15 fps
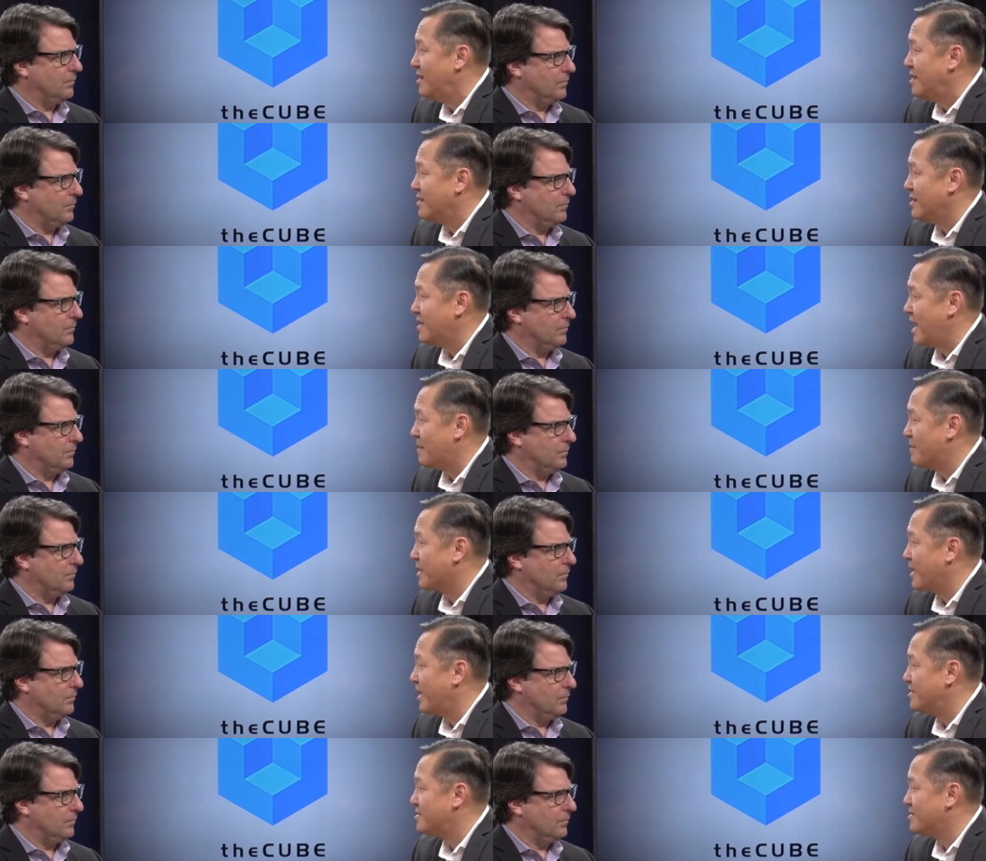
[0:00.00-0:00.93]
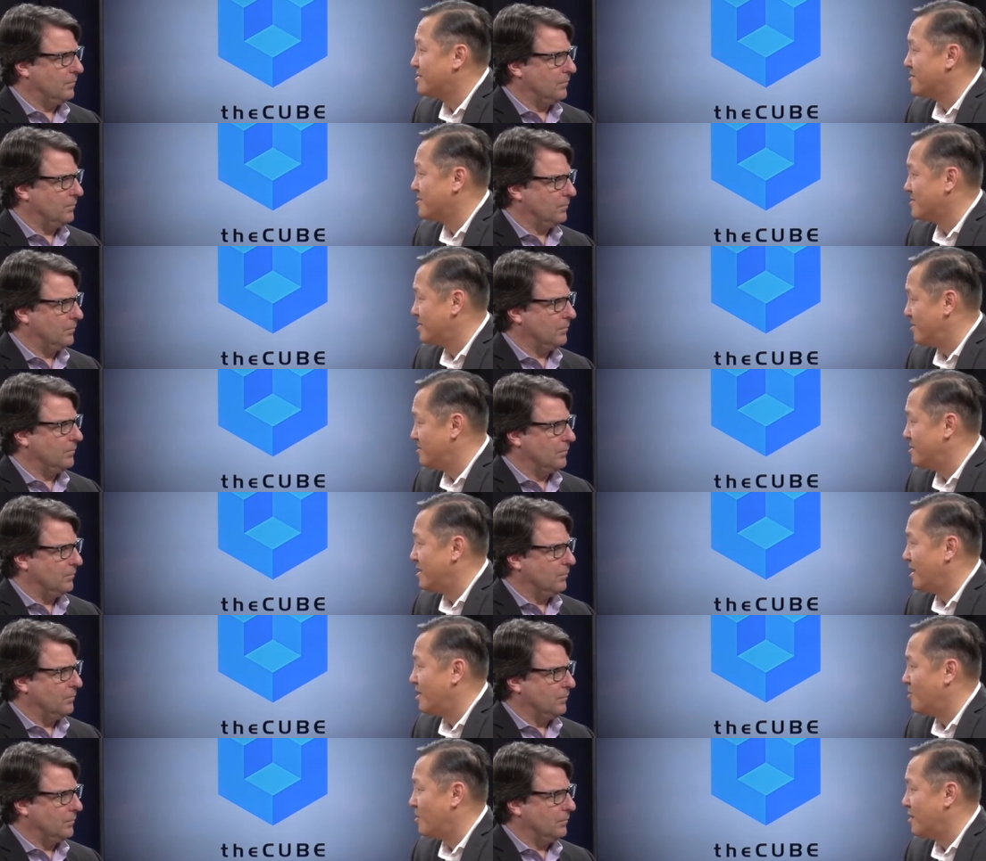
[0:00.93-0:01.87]
Speaker 1: the applications they're
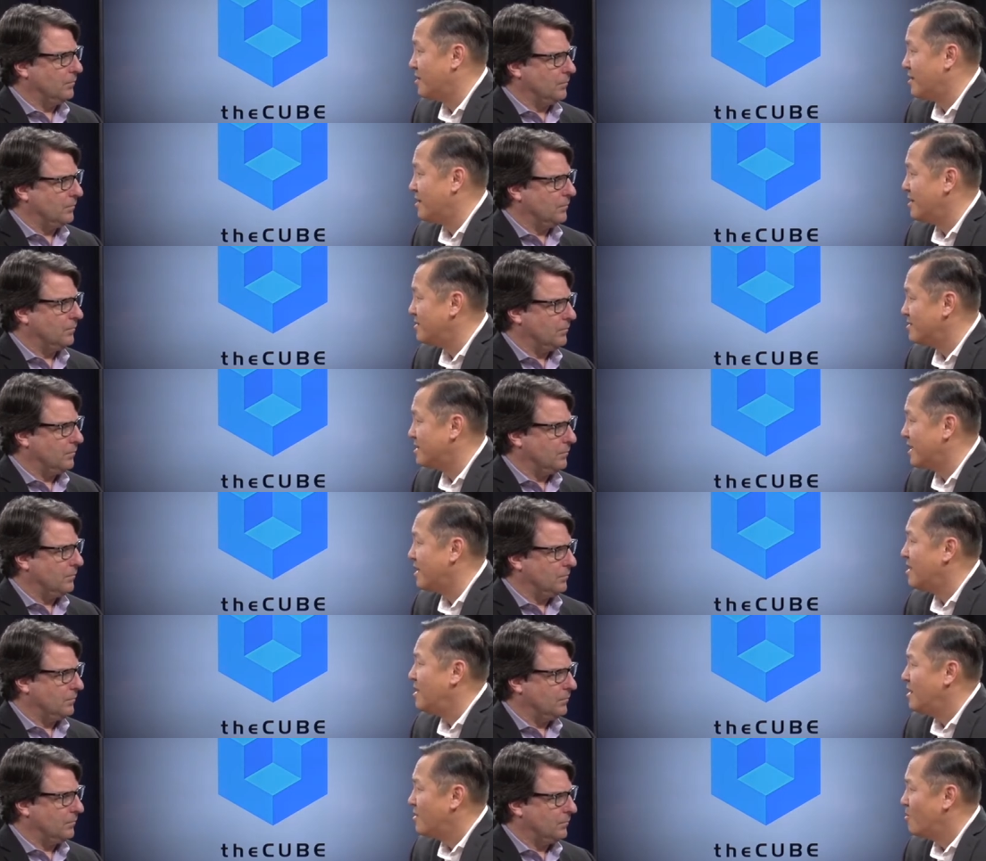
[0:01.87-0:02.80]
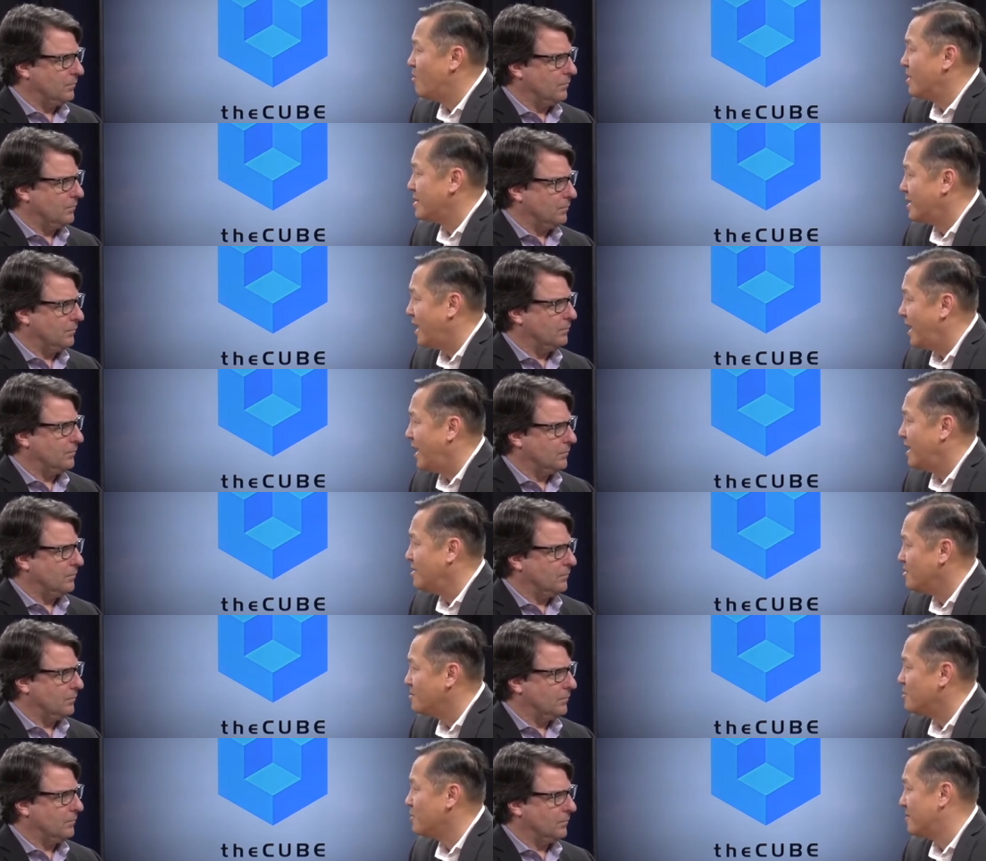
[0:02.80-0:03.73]
associated with, and understanding what can
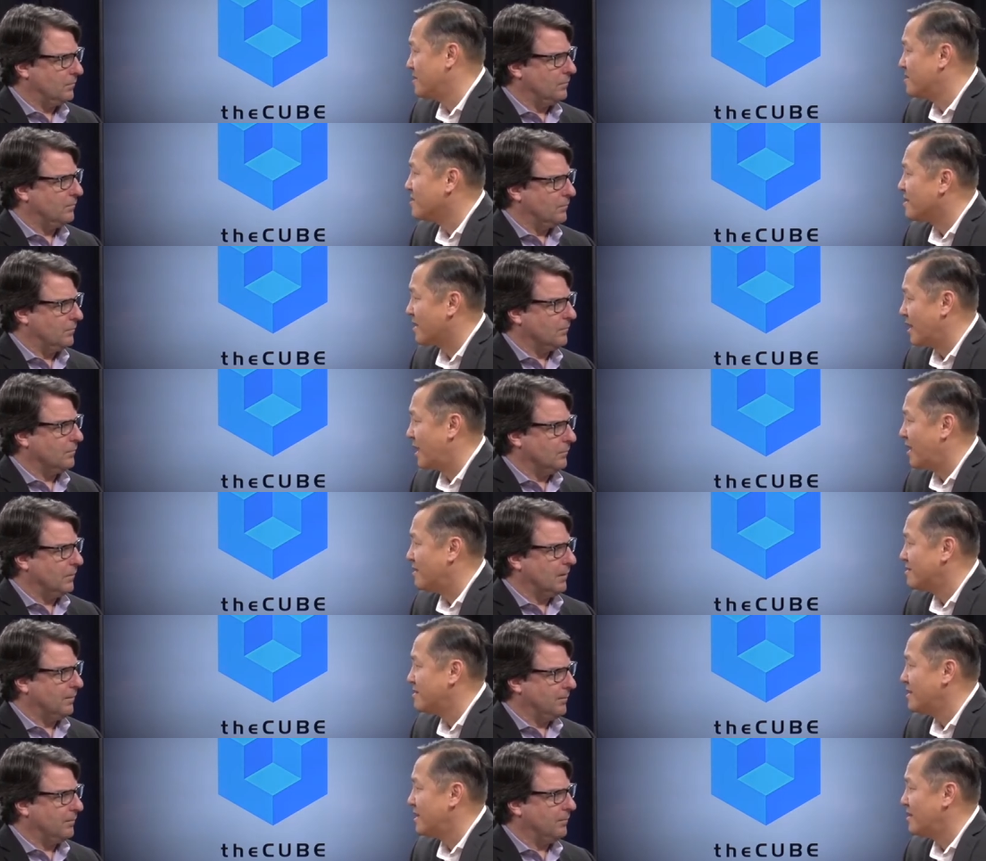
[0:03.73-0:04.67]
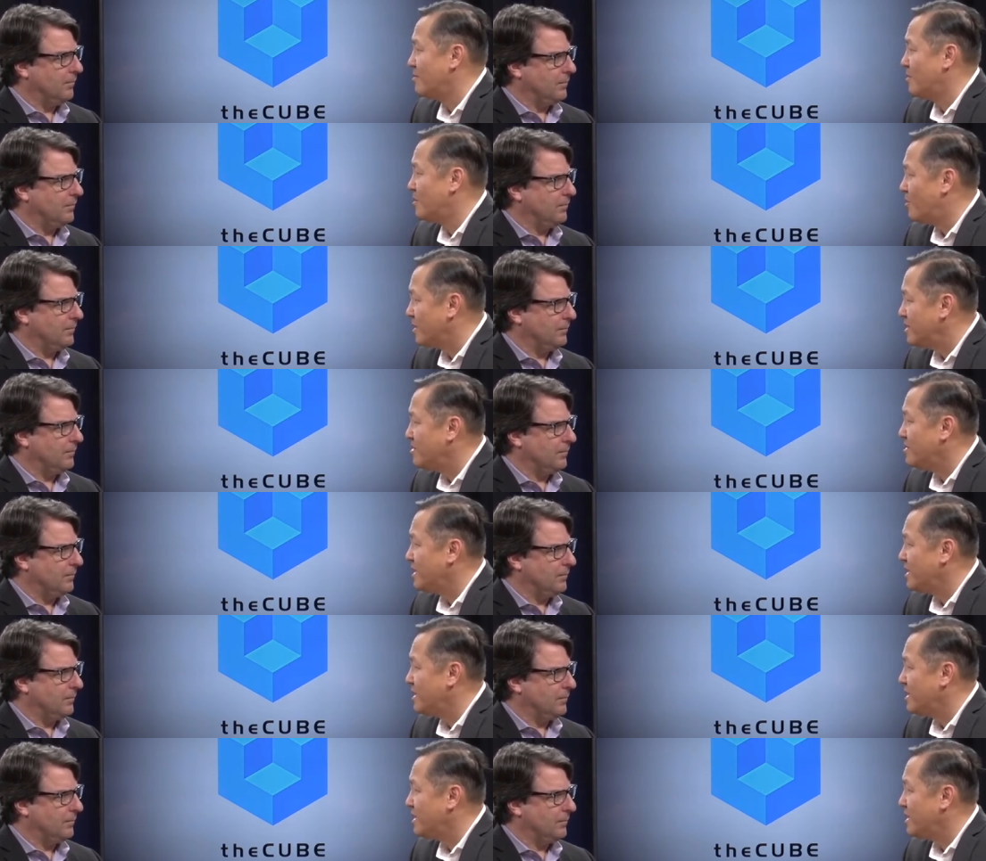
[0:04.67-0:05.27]
you move into the cloud, and what do you